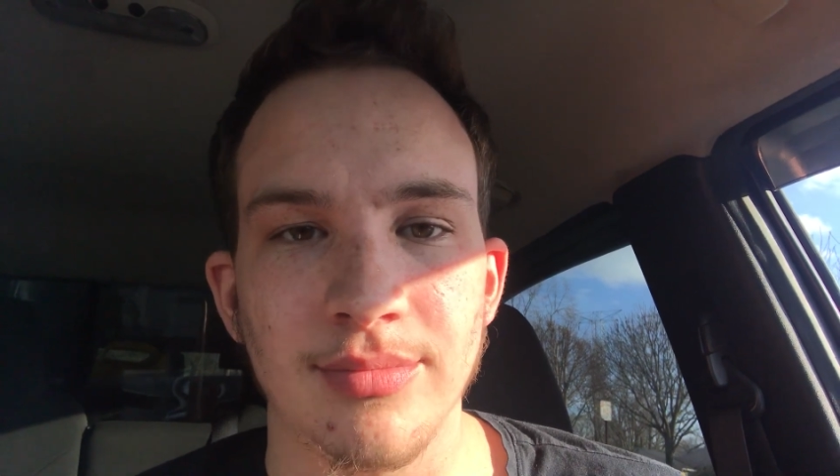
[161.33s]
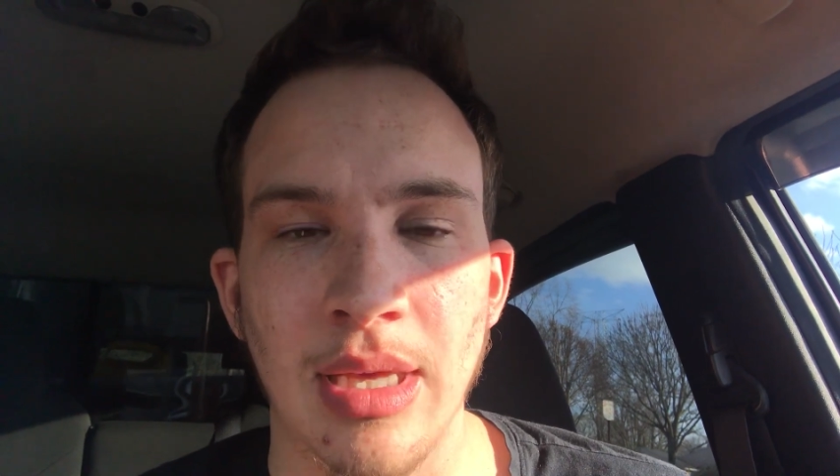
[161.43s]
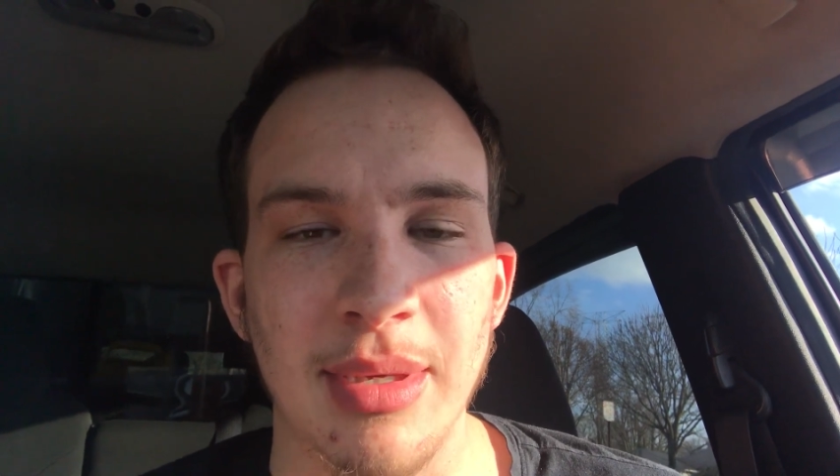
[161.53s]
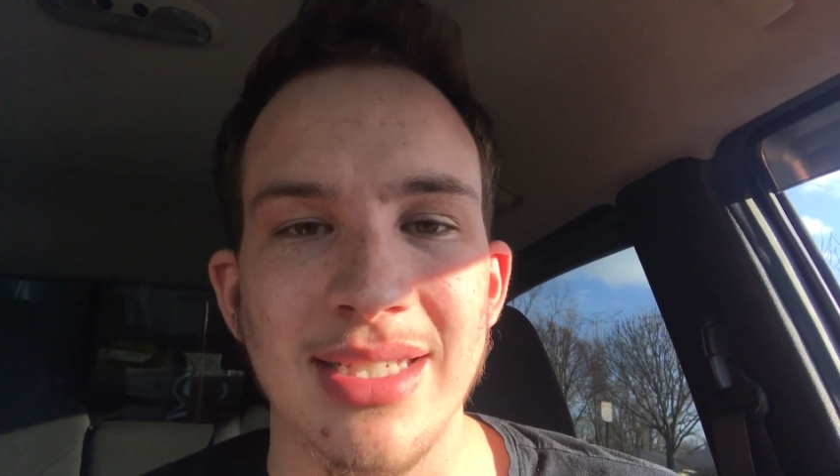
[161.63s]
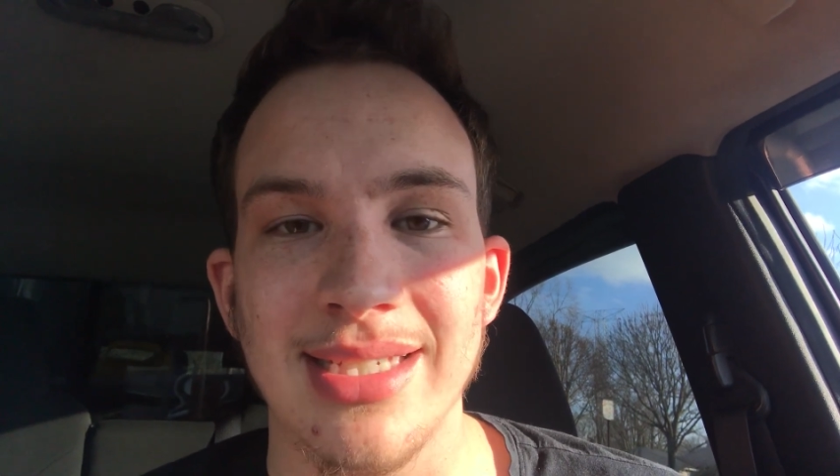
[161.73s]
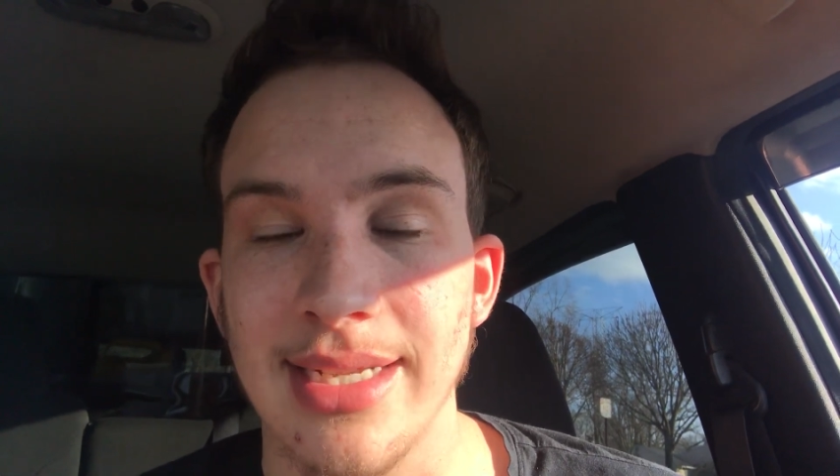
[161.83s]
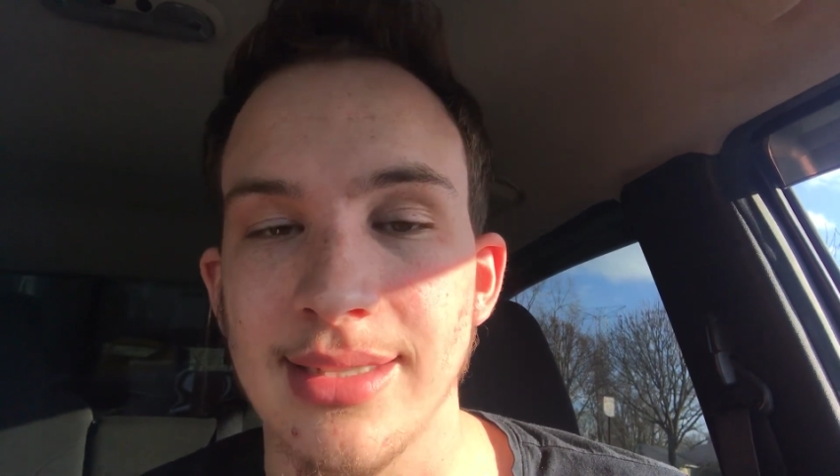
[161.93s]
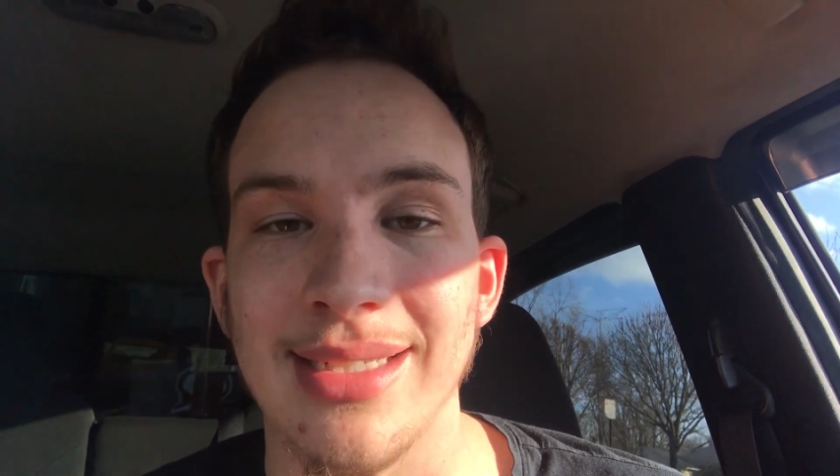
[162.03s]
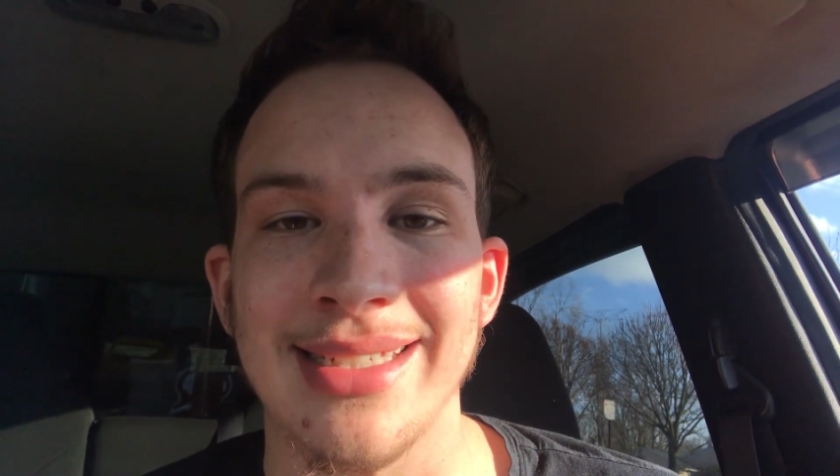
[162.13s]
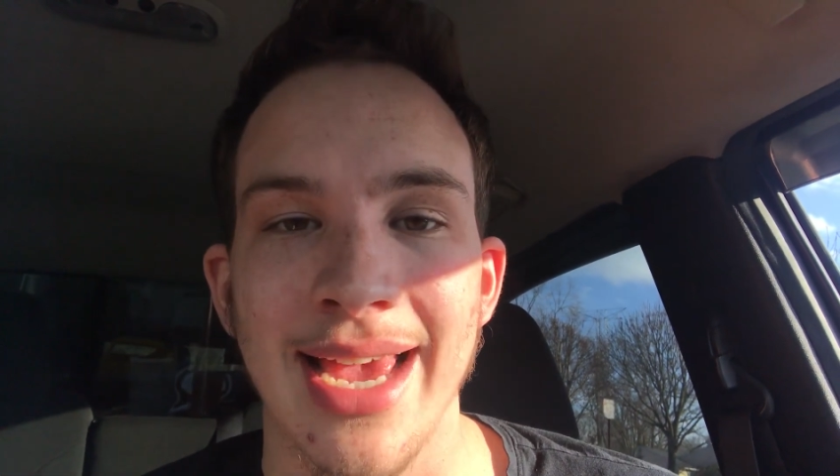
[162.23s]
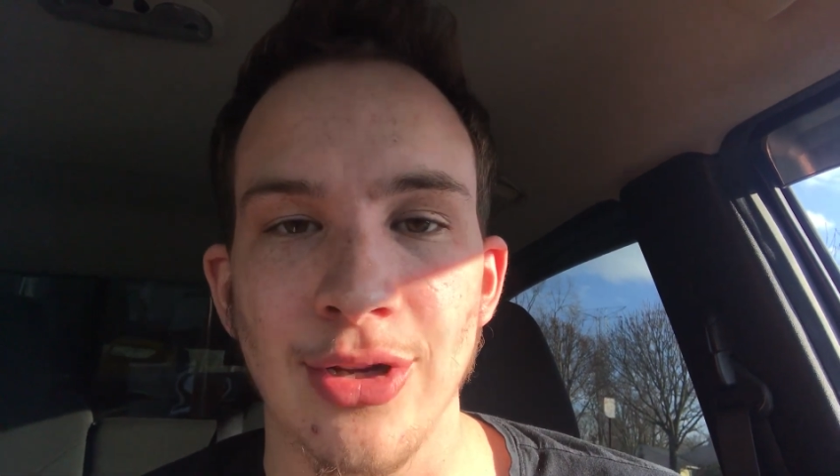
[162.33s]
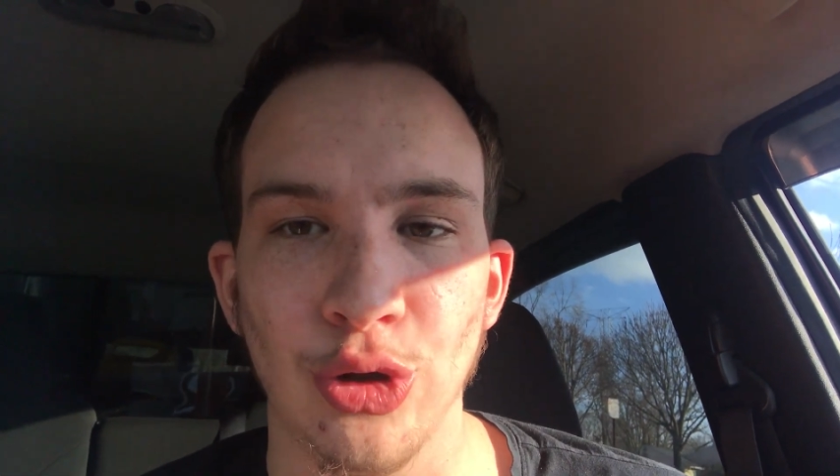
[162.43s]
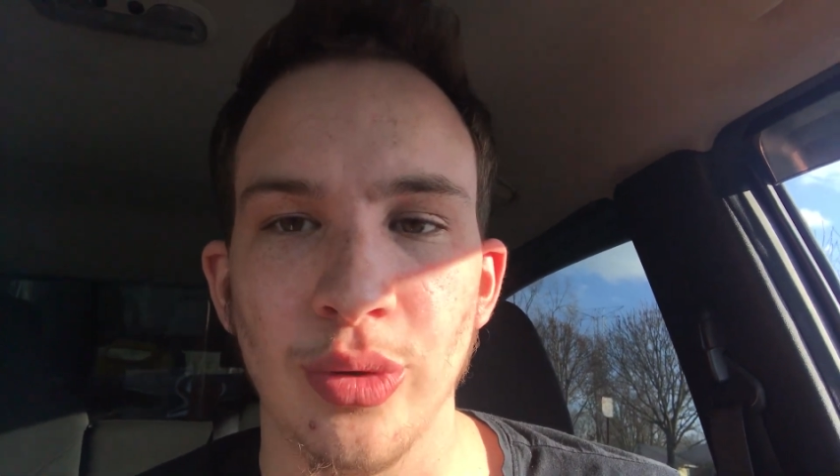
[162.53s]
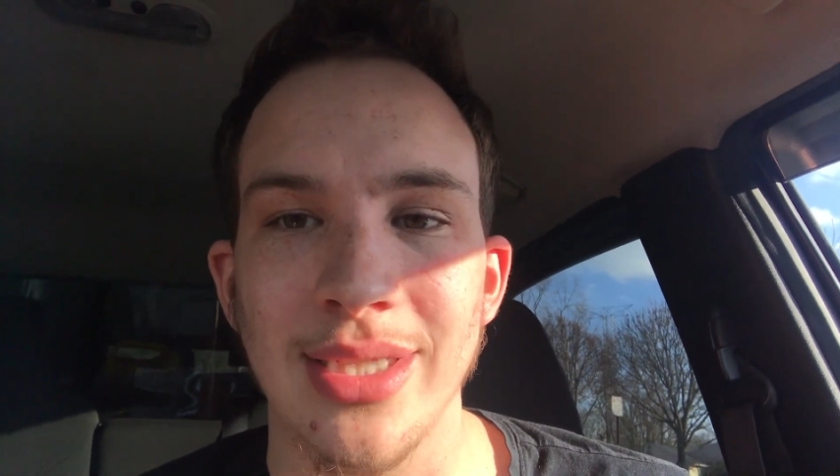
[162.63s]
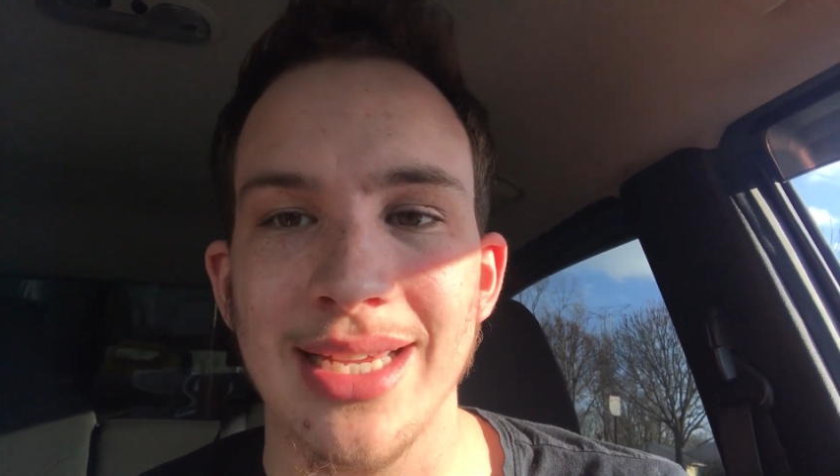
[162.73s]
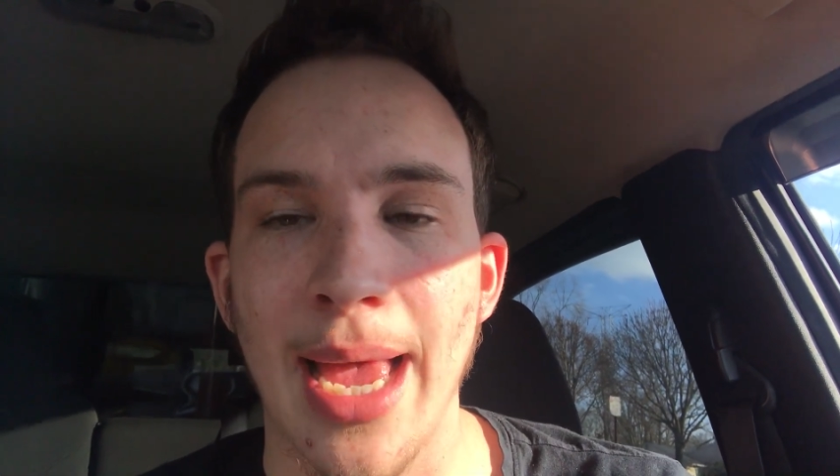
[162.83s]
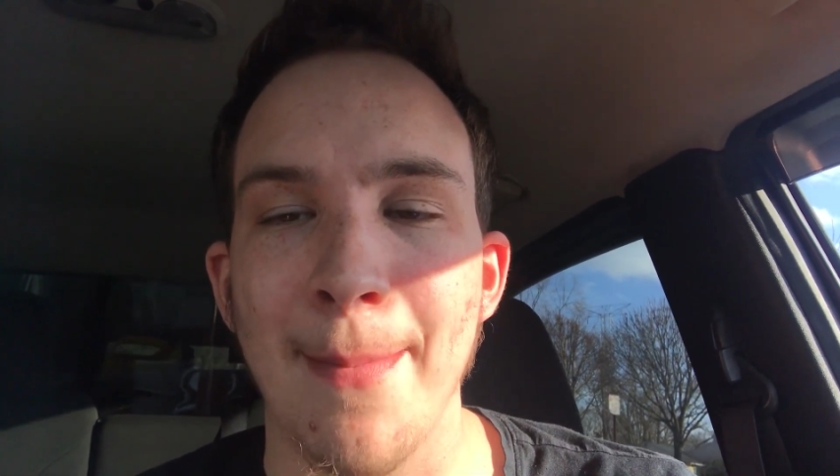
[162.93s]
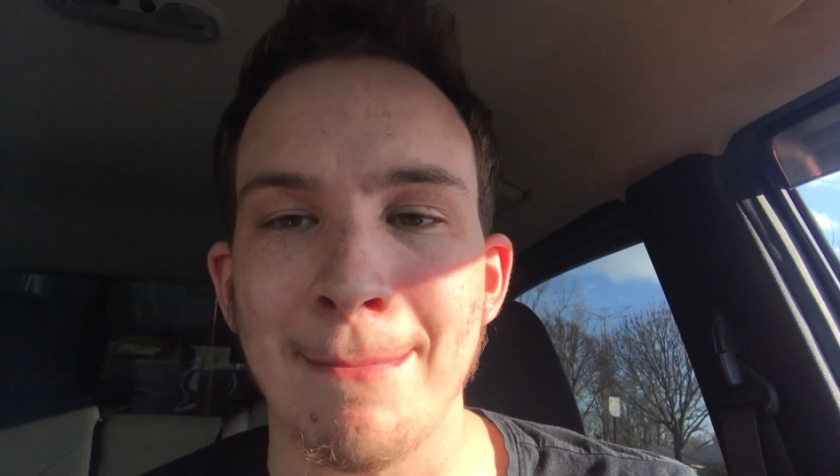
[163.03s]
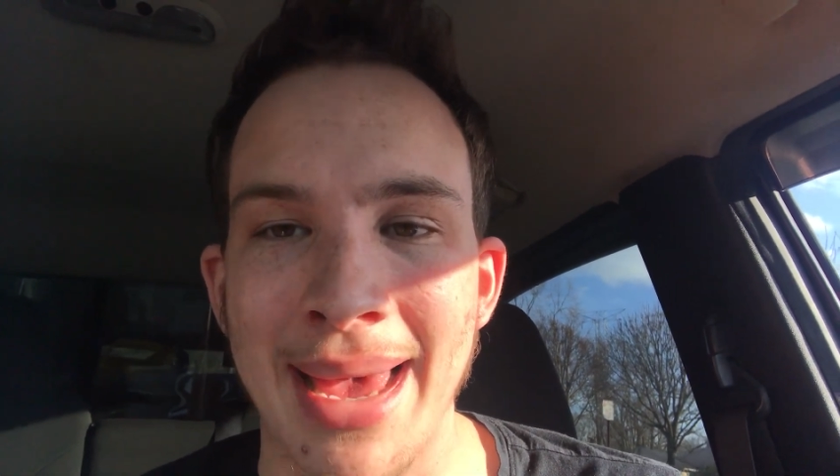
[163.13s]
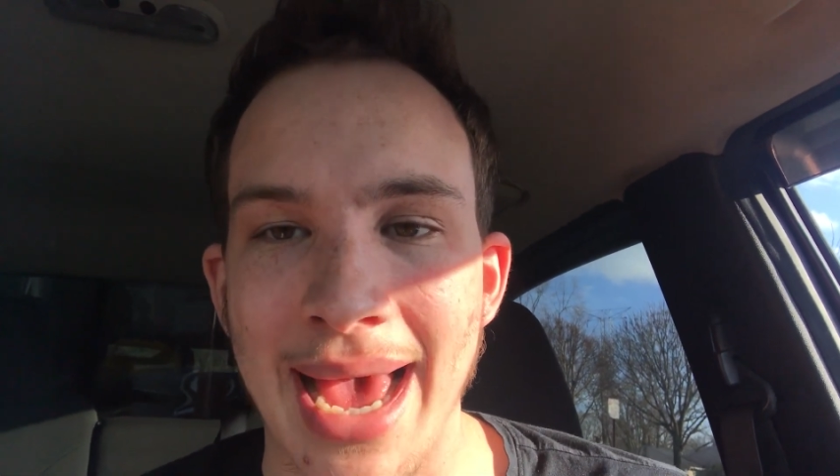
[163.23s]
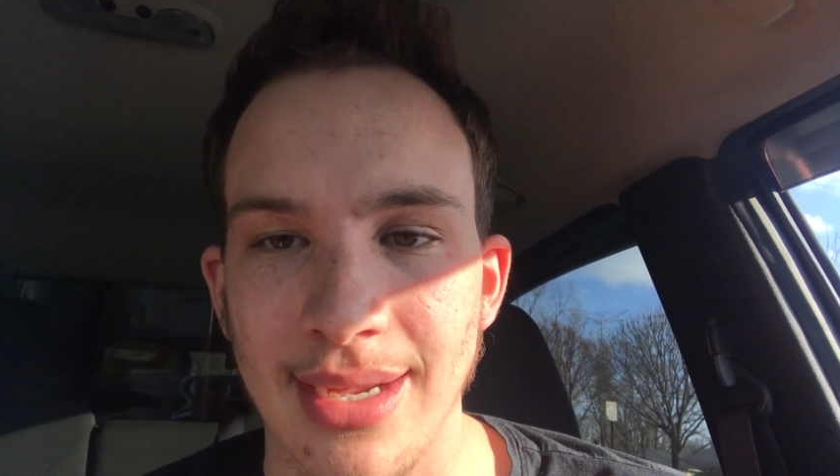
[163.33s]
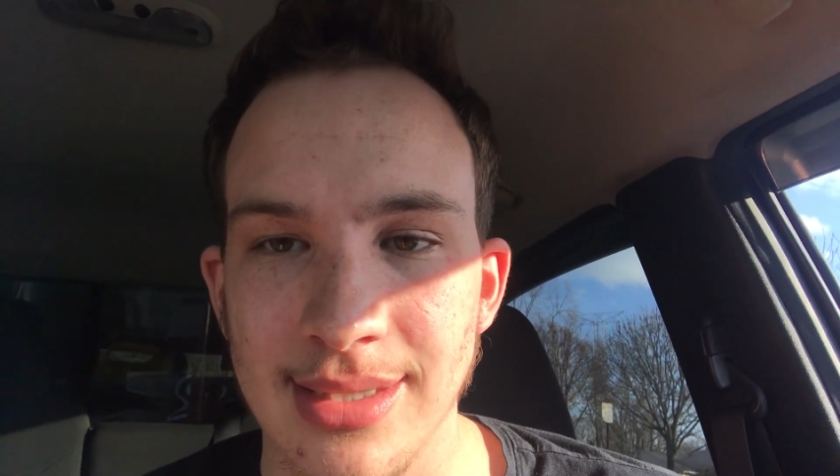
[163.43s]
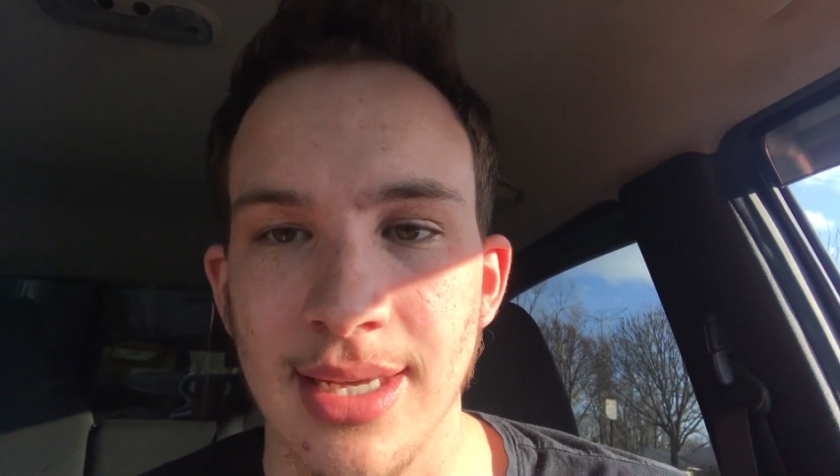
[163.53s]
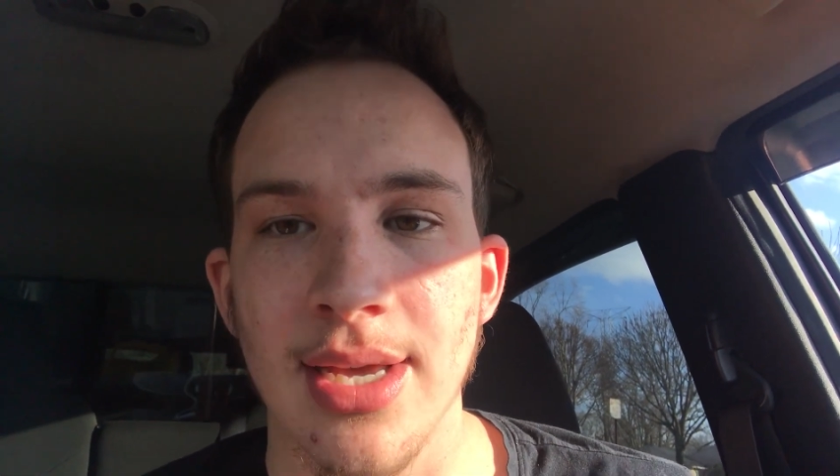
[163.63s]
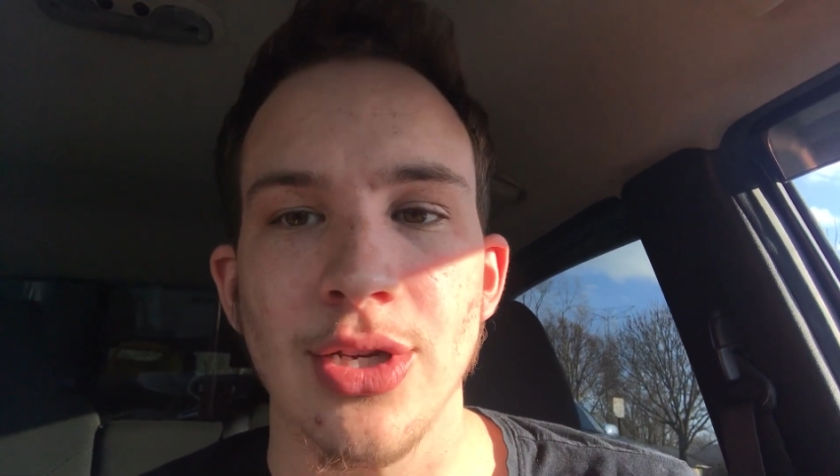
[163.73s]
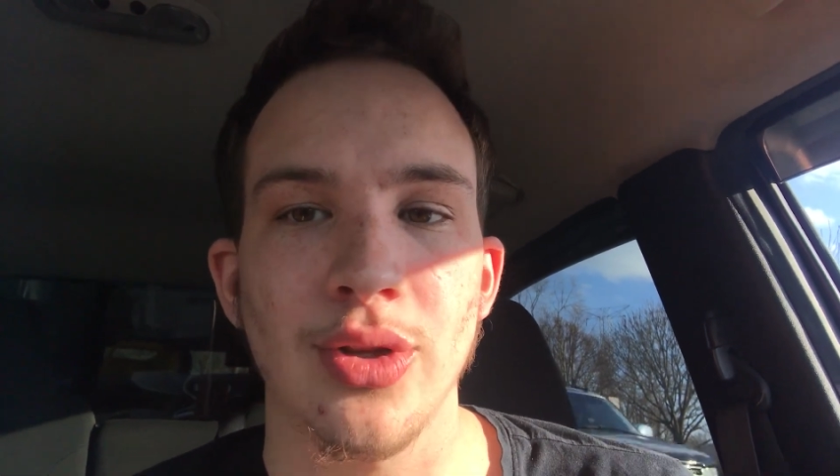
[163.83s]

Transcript: maybe 6 to 10 units at max.